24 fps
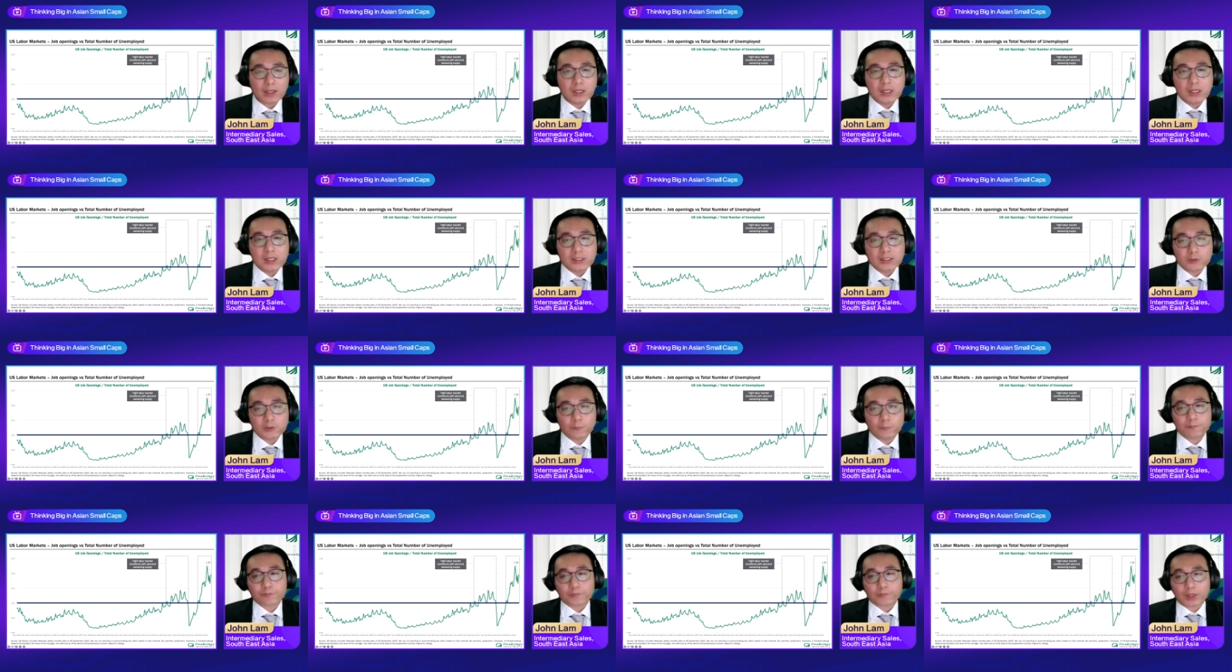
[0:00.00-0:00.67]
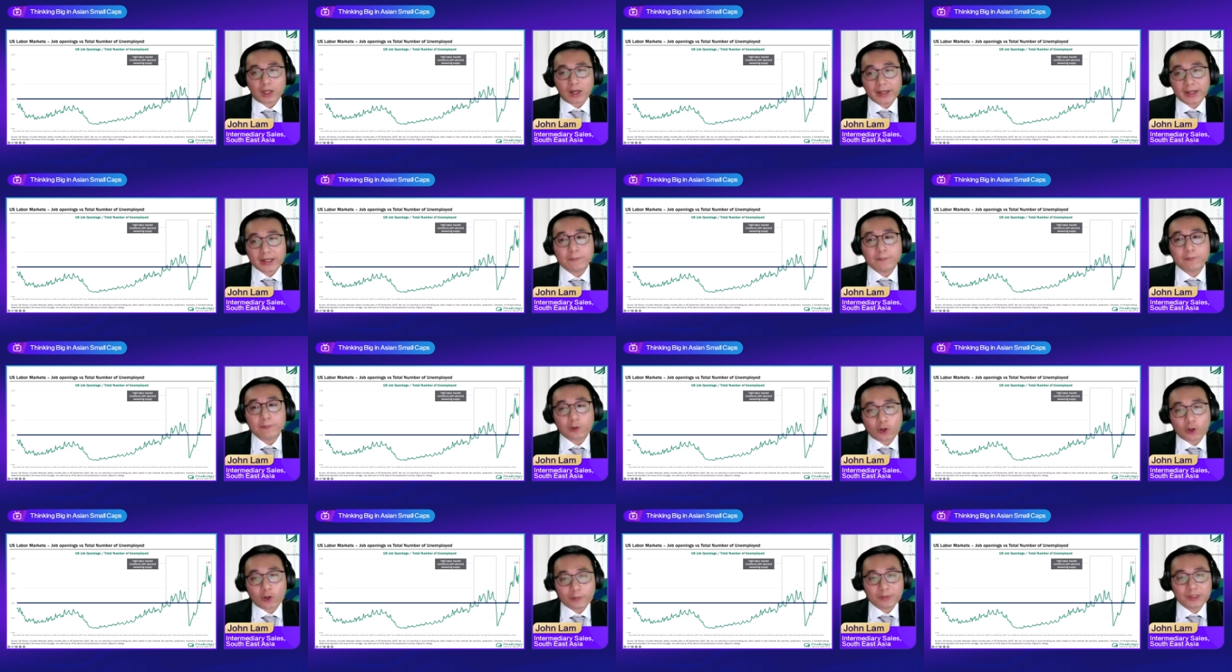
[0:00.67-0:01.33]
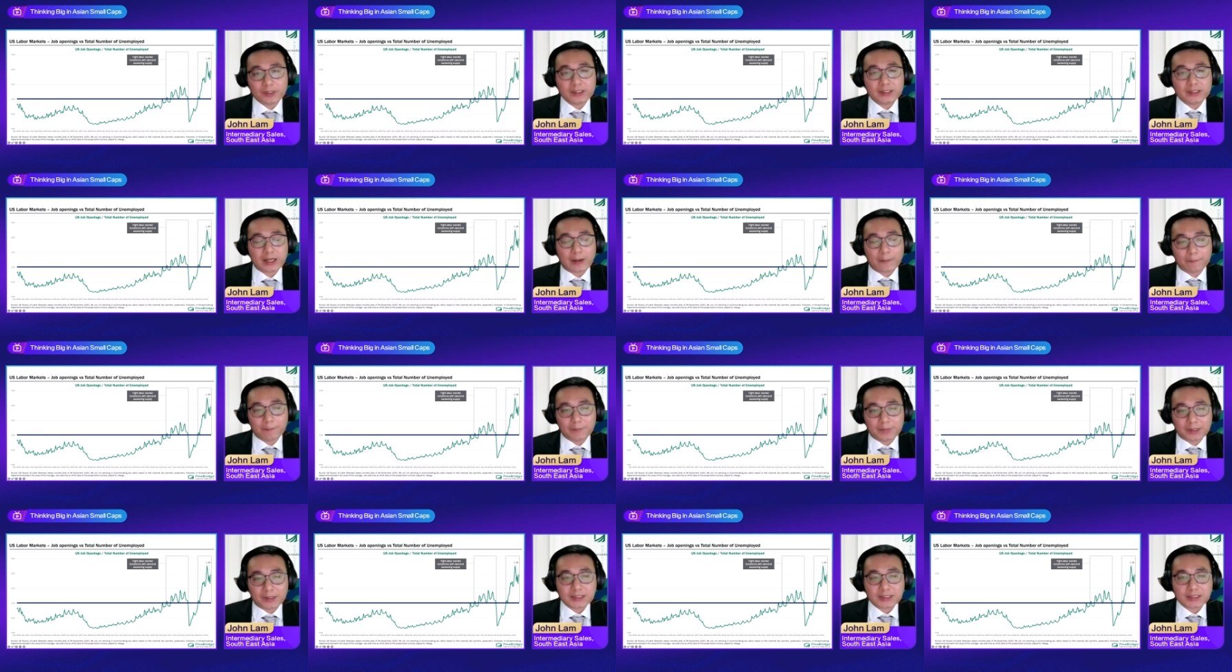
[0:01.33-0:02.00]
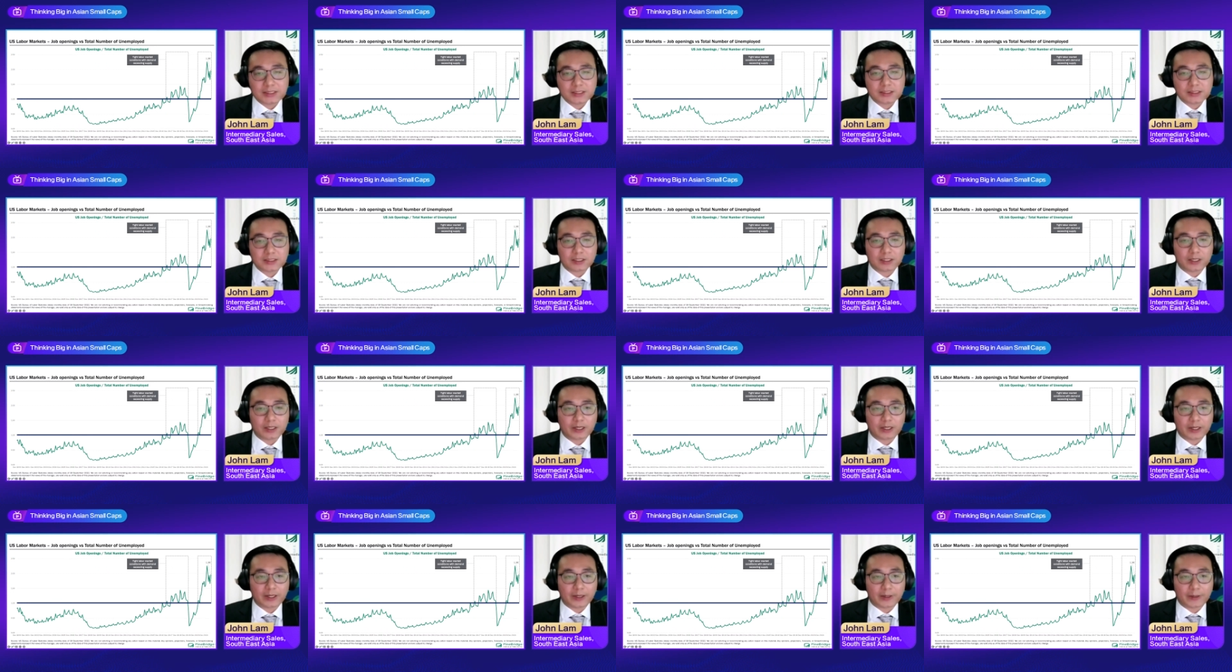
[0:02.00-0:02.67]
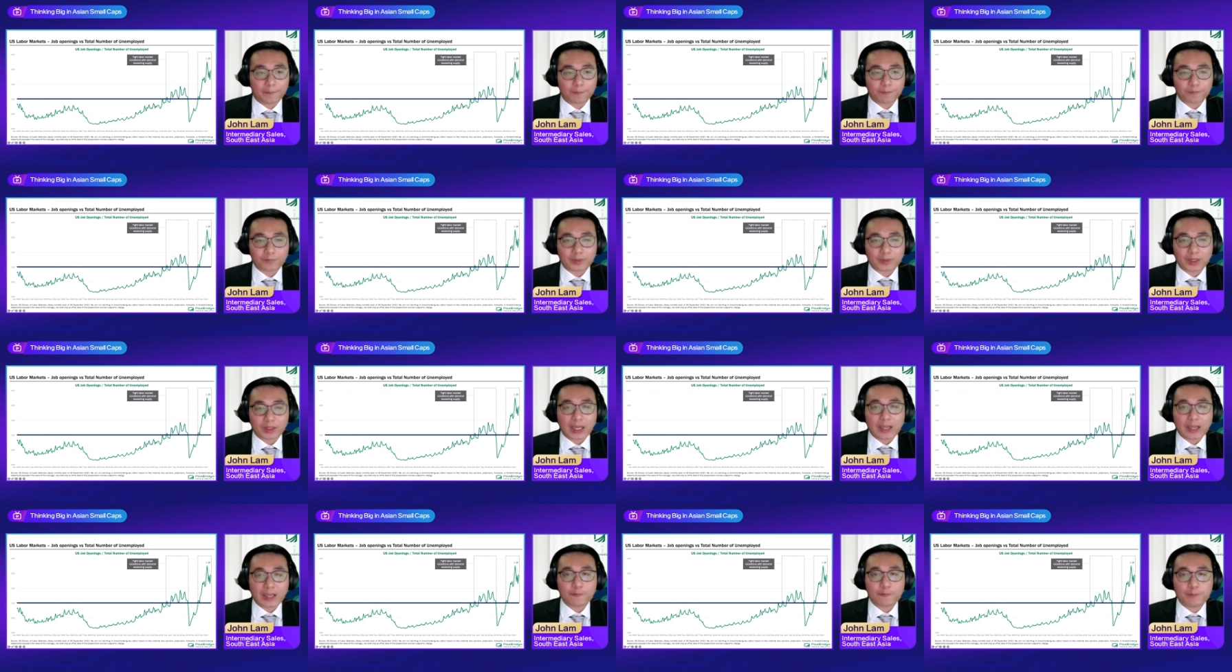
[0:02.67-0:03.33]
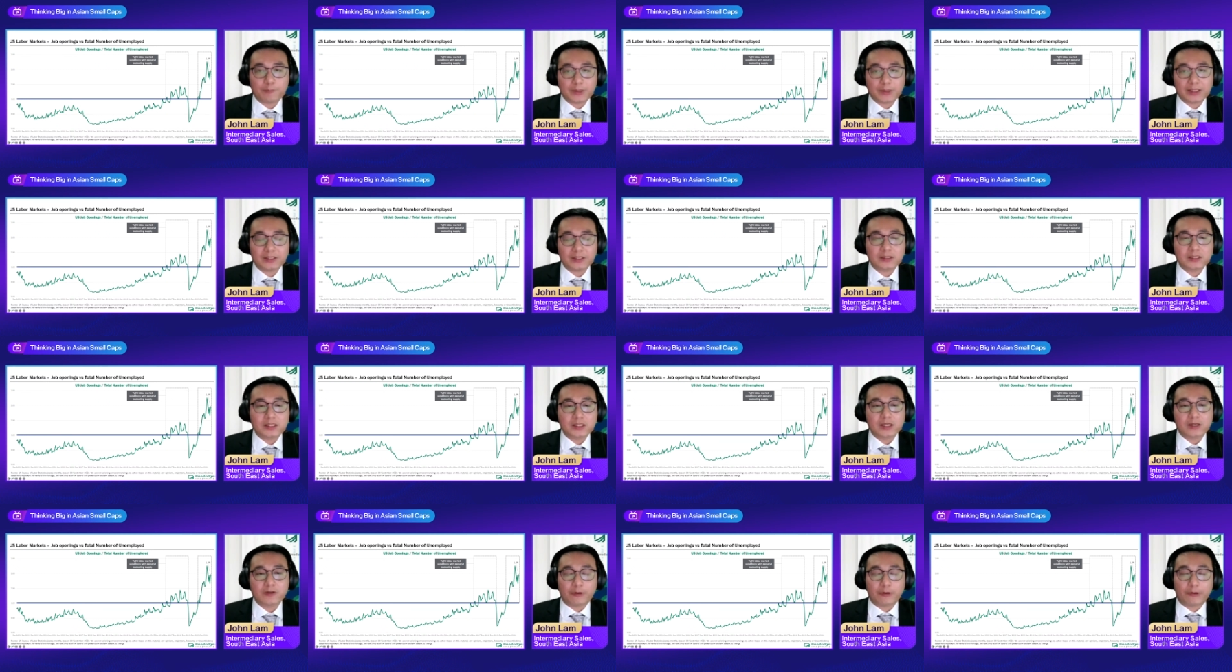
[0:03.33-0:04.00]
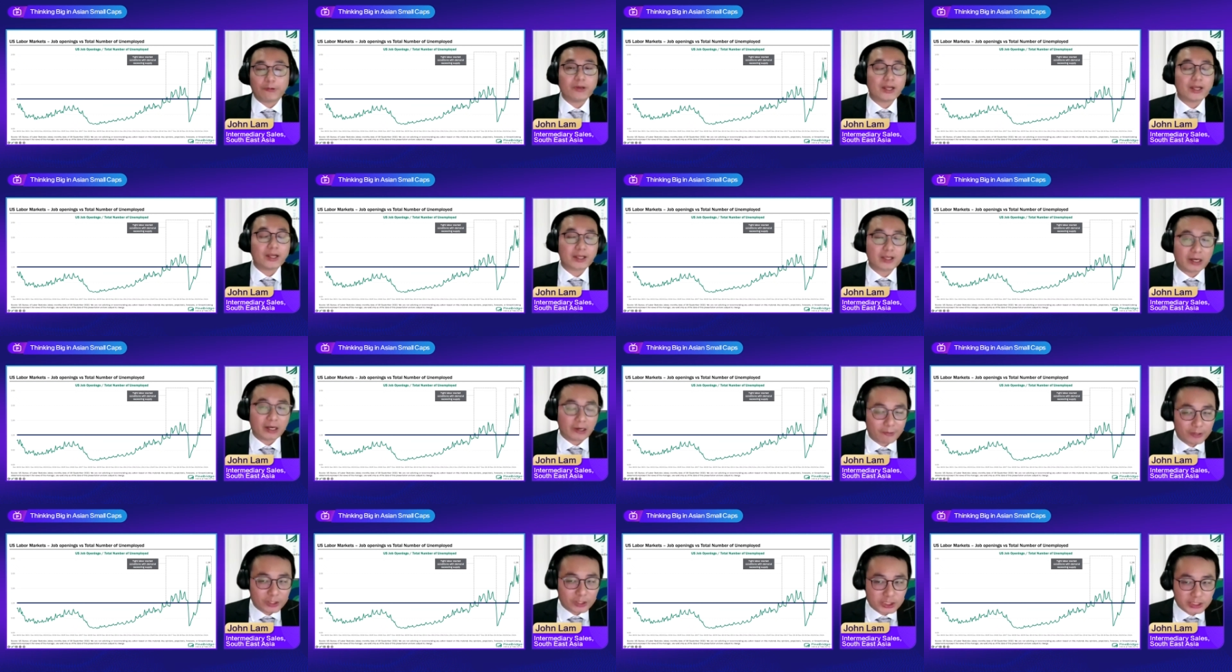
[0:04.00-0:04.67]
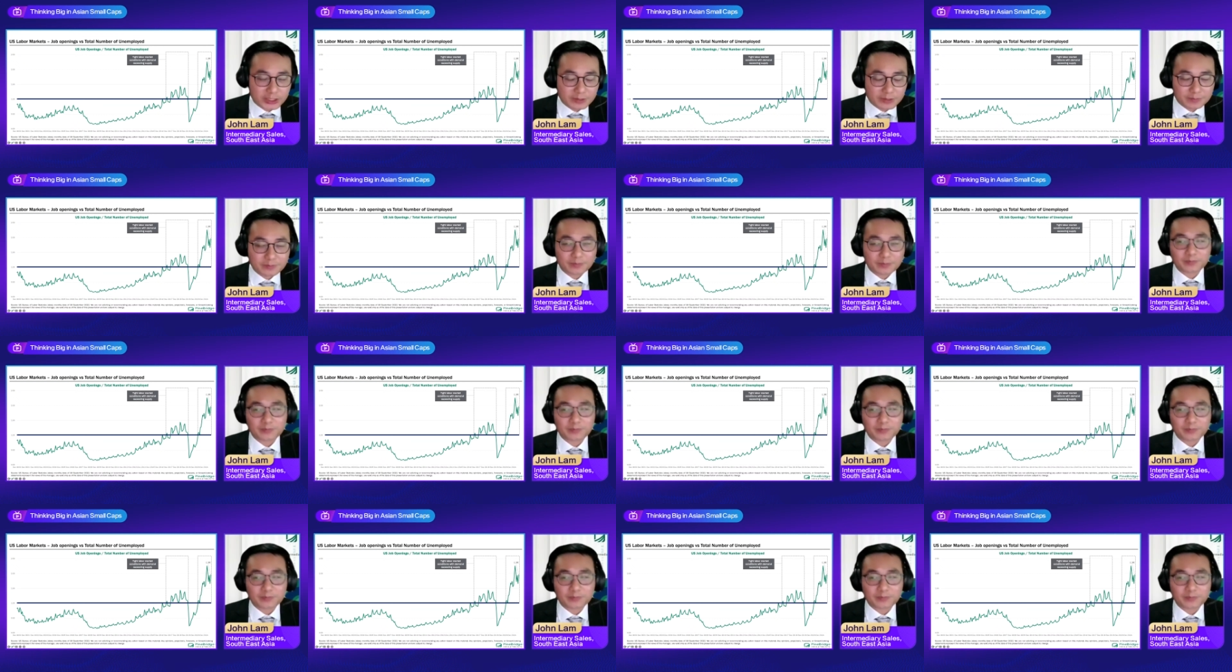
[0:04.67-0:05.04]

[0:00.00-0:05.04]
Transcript: So unemployment numbers have been very encouraging